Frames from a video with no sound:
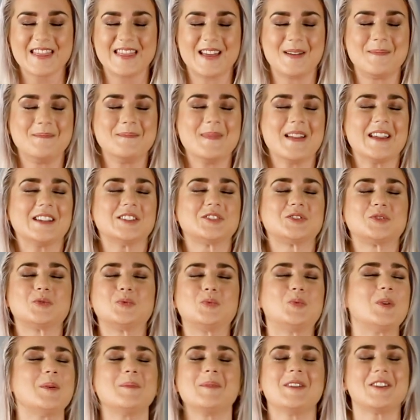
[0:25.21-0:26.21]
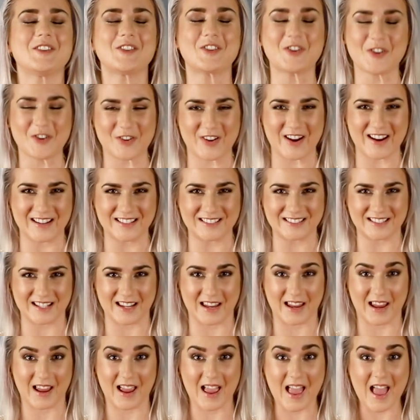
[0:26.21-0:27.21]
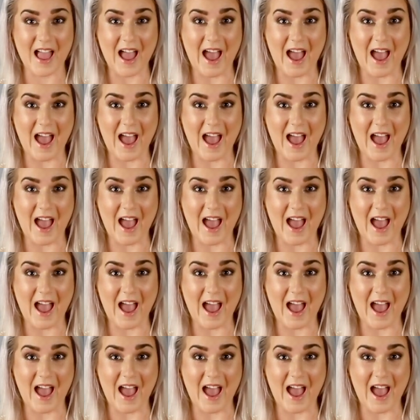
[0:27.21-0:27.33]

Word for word: that makes women crazy.